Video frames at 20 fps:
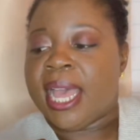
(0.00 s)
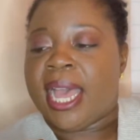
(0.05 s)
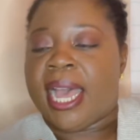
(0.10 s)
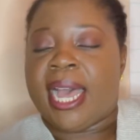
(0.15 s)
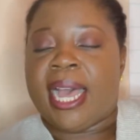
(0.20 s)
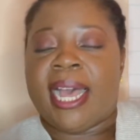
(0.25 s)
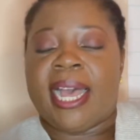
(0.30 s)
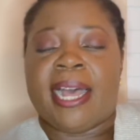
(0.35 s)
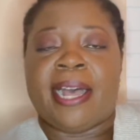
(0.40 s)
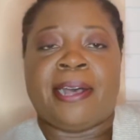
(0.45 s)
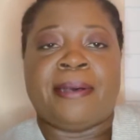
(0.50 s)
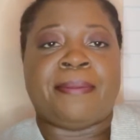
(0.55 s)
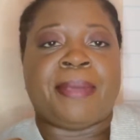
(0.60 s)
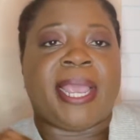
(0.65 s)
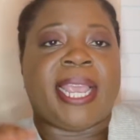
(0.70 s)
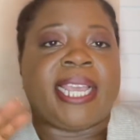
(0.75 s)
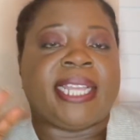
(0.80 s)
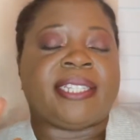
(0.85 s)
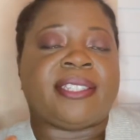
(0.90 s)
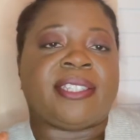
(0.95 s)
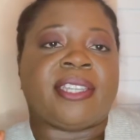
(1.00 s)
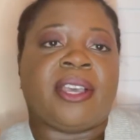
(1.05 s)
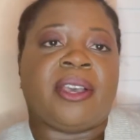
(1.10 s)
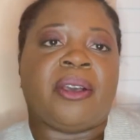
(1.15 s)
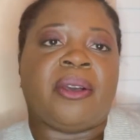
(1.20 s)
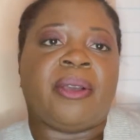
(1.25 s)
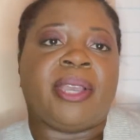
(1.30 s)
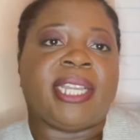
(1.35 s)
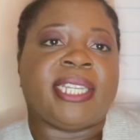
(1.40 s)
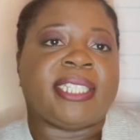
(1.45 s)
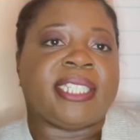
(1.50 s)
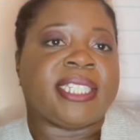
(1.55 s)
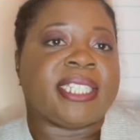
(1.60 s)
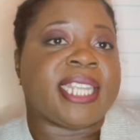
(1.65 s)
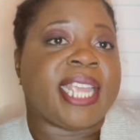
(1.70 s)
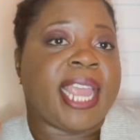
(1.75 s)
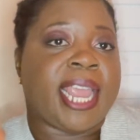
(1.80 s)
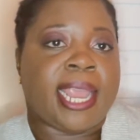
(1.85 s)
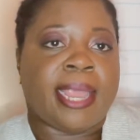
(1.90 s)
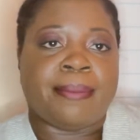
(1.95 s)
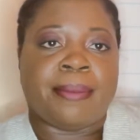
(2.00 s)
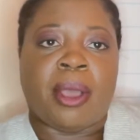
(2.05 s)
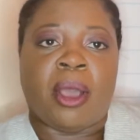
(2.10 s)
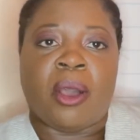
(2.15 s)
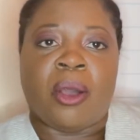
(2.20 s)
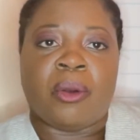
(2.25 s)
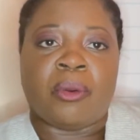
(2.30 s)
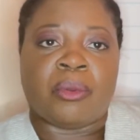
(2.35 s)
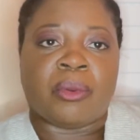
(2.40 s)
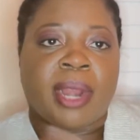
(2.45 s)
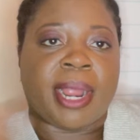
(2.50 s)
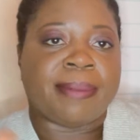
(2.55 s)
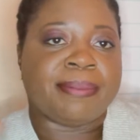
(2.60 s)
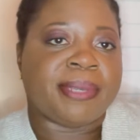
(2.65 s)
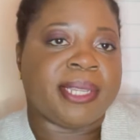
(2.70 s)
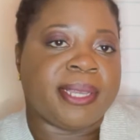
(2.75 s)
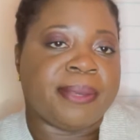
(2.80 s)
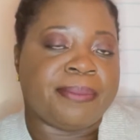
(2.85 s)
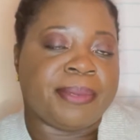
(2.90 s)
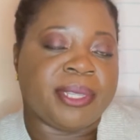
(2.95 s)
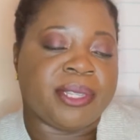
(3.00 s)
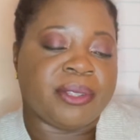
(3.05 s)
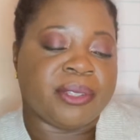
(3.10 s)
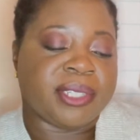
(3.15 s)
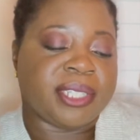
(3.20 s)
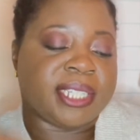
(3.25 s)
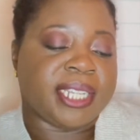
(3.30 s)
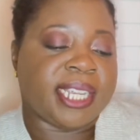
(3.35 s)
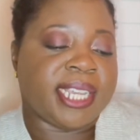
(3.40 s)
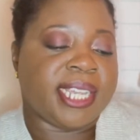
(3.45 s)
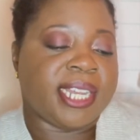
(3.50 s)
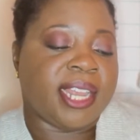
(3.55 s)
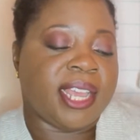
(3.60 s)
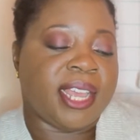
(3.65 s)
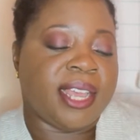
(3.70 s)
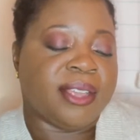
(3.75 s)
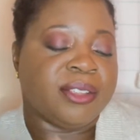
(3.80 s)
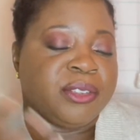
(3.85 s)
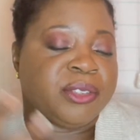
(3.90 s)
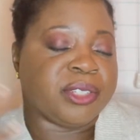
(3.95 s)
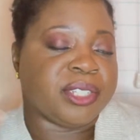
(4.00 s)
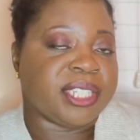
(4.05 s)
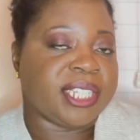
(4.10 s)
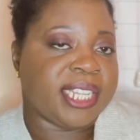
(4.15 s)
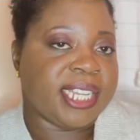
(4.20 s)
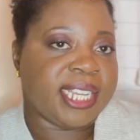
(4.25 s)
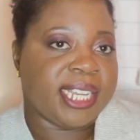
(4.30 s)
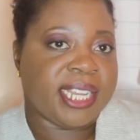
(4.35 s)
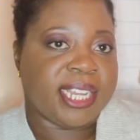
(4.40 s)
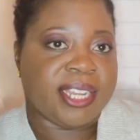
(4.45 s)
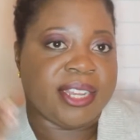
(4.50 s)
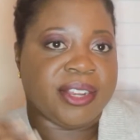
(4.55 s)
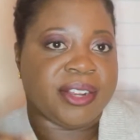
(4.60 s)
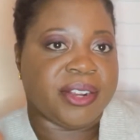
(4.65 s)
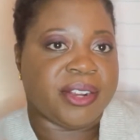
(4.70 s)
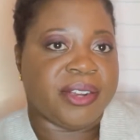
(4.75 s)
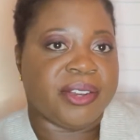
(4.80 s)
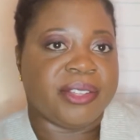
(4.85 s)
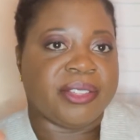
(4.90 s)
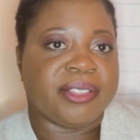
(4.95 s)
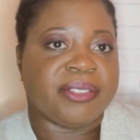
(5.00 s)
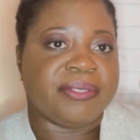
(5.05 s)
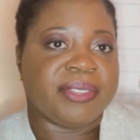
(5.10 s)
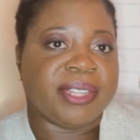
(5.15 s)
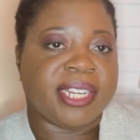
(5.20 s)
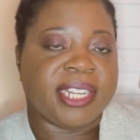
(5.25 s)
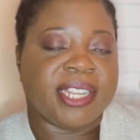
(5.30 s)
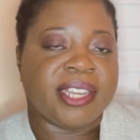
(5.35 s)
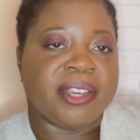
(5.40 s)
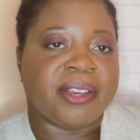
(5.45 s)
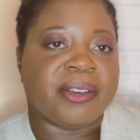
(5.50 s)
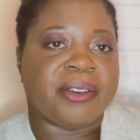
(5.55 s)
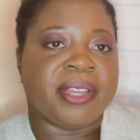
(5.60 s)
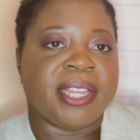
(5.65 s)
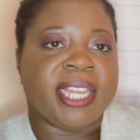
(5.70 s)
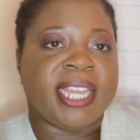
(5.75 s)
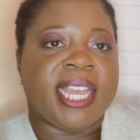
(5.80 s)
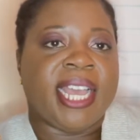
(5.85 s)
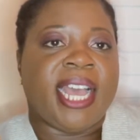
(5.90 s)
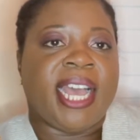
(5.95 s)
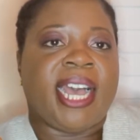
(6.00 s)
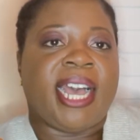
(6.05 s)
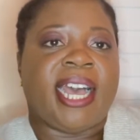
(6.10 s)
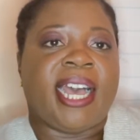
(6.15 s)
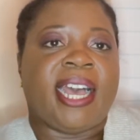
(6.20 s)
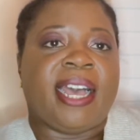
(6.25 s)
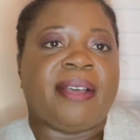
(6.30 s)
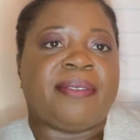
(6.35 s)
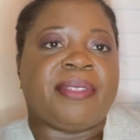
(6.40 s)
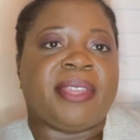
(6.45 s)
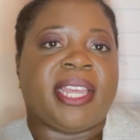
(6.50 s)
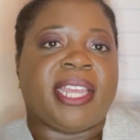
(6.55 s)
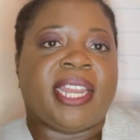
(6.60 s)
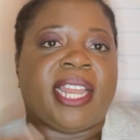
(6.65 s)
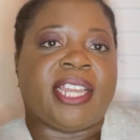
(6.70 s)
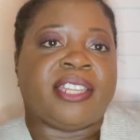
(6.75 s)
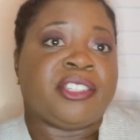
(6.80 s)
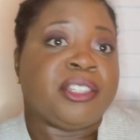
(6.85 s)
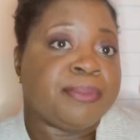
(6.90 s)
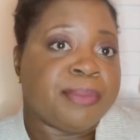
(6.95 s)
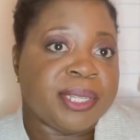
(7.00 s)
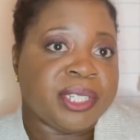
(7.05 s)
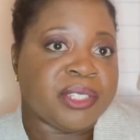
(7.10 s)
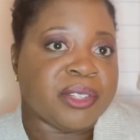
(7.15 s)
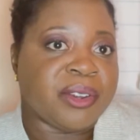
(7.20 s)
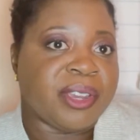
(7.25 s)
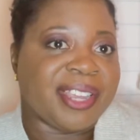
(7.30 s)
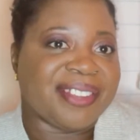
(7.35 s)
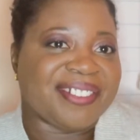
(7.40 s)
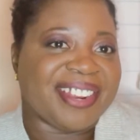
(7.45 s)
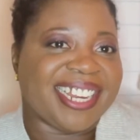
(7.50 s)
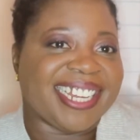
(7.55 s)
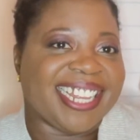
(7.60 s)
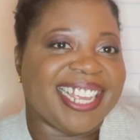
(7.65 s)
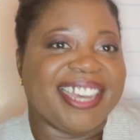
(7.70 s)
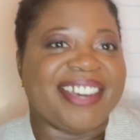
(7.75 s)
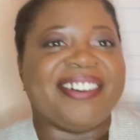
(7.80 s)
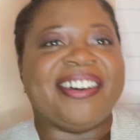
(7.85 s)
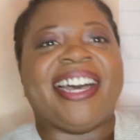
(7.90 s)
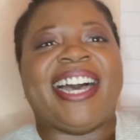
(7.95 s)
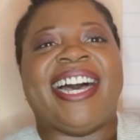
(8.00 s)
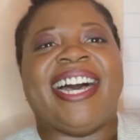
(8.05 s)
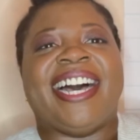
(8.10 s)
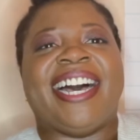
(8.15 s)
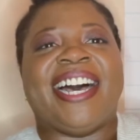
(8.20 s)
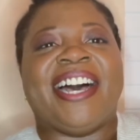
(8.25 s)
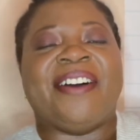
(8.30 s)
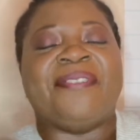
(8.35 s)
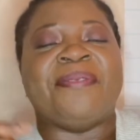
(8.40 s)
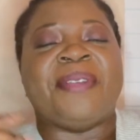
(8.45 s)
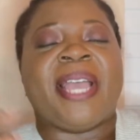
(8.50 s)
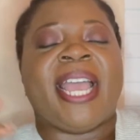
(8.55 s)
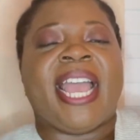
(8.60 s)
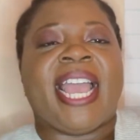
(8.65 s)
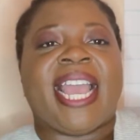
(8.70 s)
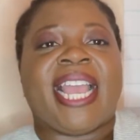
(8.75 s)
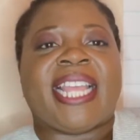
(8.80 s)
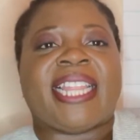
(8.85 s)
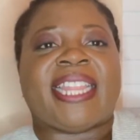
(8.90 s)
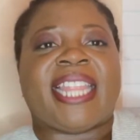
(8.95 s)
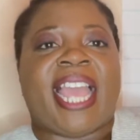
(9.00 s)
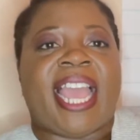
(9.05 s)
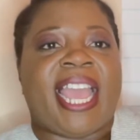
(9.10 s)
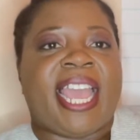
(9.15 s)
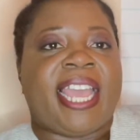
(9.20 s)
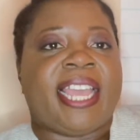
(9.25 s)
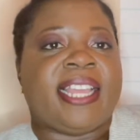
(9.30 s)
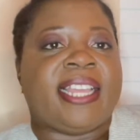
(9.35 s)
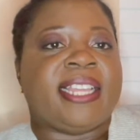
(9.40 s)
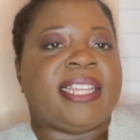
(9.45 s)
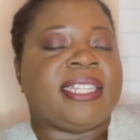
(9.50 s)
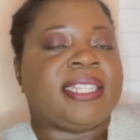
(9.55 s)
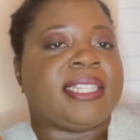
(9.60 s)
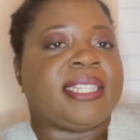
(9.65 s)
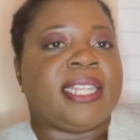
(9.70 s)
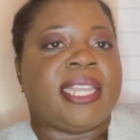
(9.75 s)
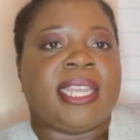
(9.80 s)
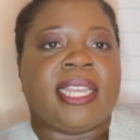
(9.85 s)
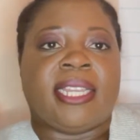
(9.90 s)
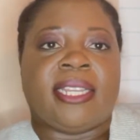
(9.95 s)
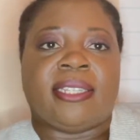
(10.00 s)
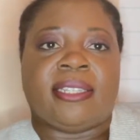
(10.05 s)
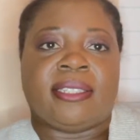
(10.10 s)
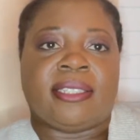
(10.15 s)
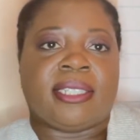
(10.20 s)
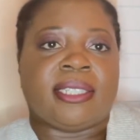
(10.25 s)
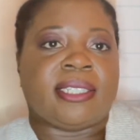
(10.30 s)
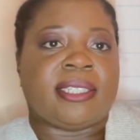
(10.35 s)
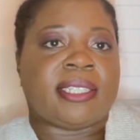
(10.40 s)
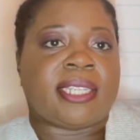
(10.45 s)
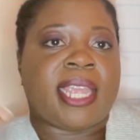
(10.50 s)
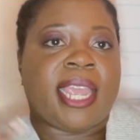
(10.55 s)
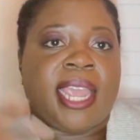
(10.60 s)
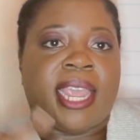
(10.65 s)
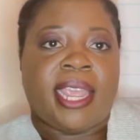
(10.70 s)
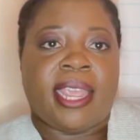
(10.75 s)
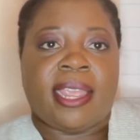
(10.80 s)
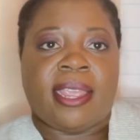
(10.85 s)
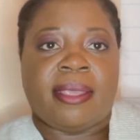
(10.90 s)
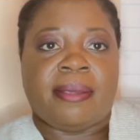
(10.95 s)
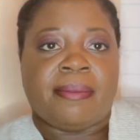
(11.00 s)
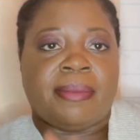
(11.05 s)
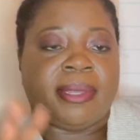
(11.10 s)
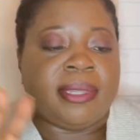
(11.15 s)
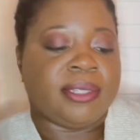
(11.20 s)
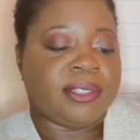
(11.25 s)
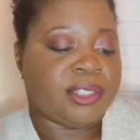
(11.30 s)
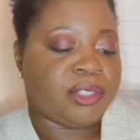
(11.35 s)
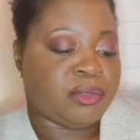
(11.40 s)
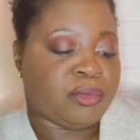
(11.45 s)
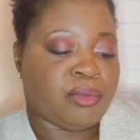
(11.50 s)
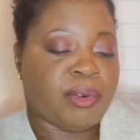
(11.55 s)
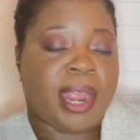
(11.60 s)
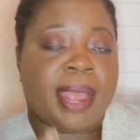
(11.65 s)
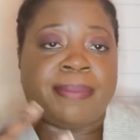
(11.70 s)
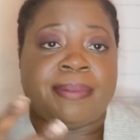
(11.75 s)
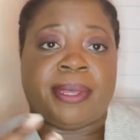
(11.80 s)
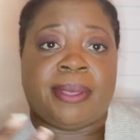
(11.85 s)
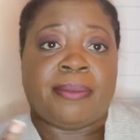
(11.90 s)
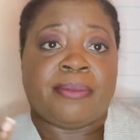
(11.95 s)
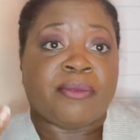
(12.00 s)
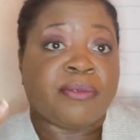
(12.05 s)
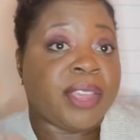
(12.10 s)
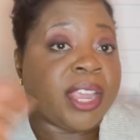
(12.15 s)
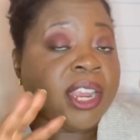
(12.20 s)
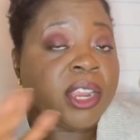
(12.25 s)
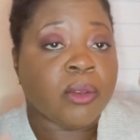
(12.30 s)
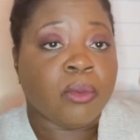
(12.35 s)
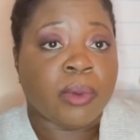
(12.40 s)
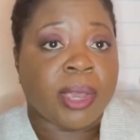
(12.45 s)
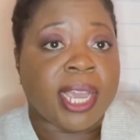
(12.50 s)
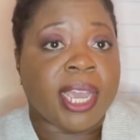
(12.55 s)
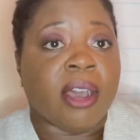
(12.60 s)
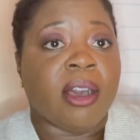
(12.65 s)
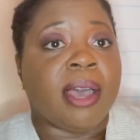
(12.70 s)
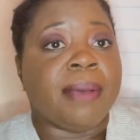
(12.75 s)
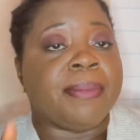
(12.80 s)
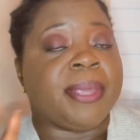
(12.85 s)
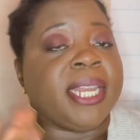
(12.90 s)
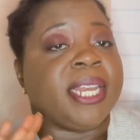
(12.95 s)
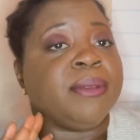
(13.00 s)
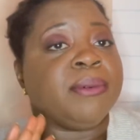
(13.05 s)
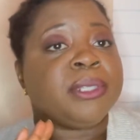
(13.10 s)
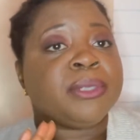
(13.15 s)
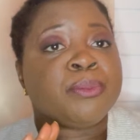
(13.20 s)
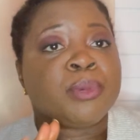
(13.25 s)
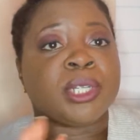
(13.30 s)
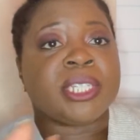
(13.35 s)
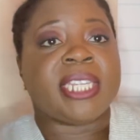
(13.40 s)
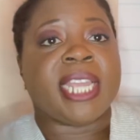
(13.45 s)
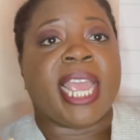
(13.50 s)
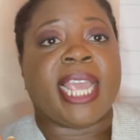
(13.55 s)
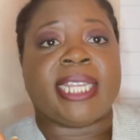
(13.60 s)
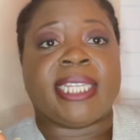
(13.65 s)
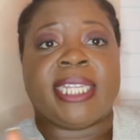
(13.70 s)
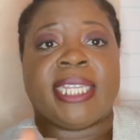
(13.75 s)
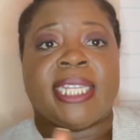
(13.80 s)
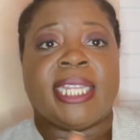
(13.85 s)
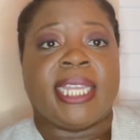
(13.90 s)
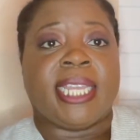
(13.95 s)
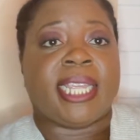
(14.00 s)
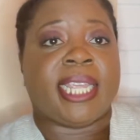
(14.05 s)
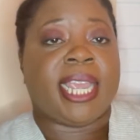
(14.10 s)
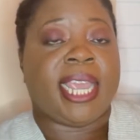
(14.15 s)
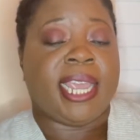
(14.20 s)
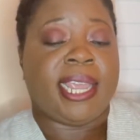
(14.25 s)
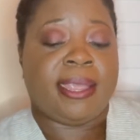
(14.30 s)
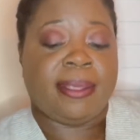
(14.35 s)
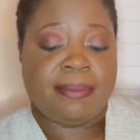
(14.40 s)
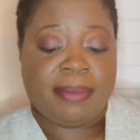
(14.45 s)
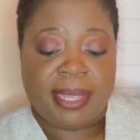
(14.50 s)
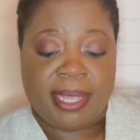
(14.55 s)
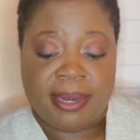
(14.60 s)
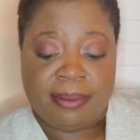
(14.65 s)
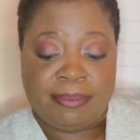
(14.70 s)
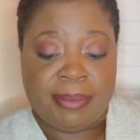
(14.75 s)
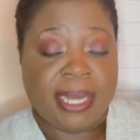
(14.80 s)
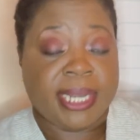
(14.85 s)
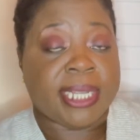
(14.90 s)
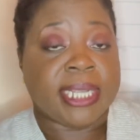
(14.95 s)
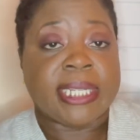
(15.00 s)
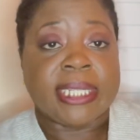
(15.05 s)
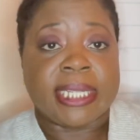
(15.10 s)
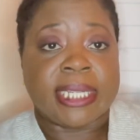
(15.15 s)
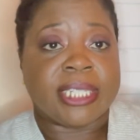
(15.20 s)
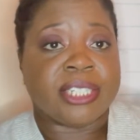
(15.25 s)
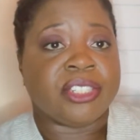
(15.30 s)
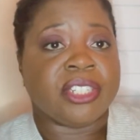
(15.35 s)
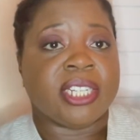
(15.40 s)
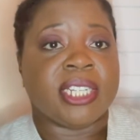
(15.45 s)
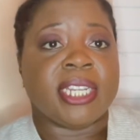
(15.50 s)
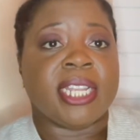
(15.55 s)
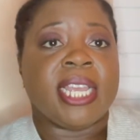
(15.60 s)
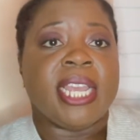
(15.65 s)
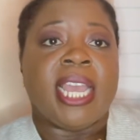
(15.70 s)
And so it just came all wrapped up, and you'll see it. You'll see here on the video that I should be showing right now that it just came wrapped up very well. I mean, it was protected. It came in mint condition.